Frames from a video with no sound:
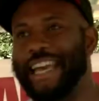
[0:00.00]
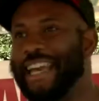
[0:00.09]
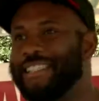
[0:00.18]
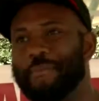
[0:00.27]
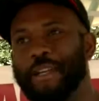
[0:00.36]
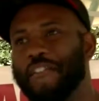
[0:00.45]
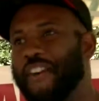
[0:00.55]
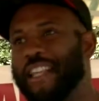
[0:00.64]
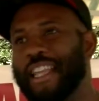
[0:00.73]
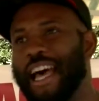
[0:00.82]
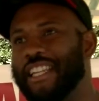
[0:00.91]
I had so much
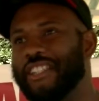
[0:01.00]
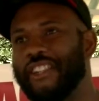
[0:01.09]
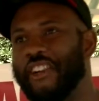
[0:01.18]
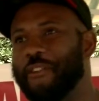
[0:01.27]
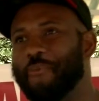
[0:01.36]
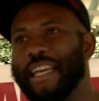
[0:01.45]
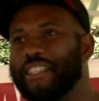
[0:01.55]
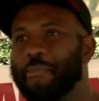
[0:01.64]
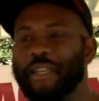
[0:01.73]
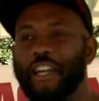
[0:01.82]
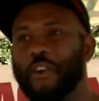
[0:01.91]
fun last year, met
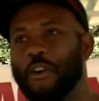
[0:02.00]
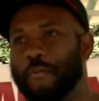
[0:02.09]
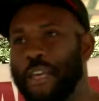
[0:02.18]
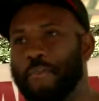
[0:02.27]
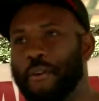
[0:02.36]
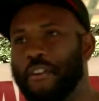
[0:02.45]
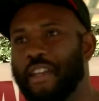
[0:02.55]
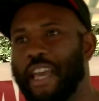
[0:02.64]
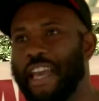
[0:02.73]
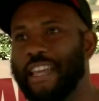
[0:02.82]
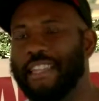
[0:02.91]
so many cool people,
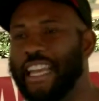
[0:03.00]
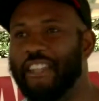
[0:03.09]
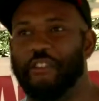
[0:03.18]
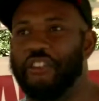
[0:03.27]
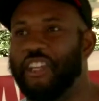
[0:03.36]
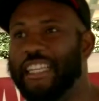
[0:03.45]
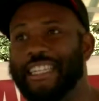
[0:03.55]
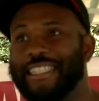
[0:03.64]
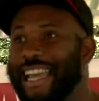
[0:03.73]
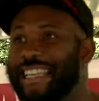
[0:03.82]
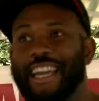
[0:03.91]
and the energy, I
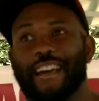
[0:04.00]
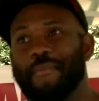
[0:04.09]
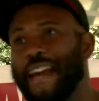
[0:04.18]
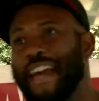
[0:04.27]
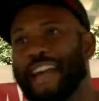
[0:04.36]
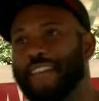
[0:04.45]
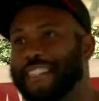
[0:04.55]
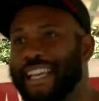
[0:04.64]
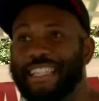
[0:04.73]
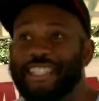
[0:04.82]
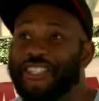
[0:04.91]
just had to come back. I was
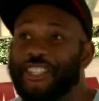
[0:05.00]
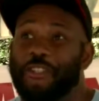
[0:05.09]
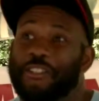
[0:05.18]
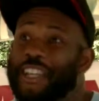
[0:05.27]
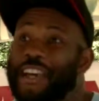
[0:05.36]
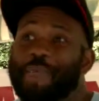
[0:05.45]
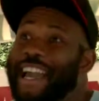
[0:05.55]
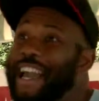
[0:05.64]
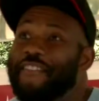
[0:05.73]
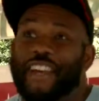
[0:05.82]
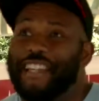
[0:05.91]
like, it's an excuse to come
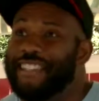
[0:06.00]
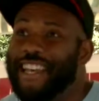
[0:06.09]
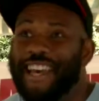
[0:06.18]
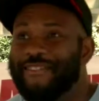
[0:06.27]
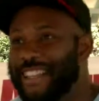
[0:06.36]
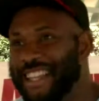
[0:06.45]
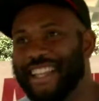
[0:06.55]
back, have a good time.